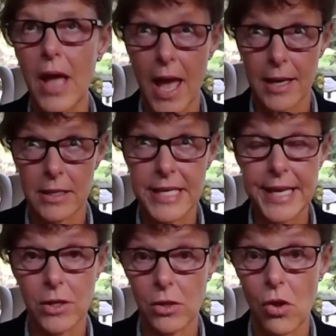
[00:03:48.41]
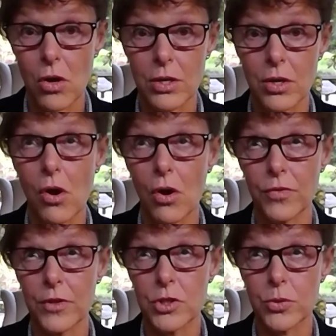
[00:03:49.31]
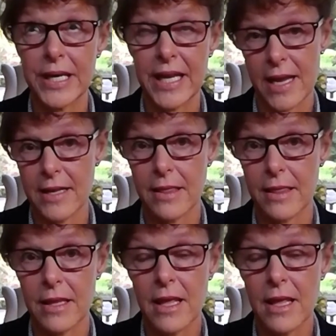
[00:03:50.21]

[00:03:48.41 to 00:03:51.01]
at 10 o'clock on the 28th.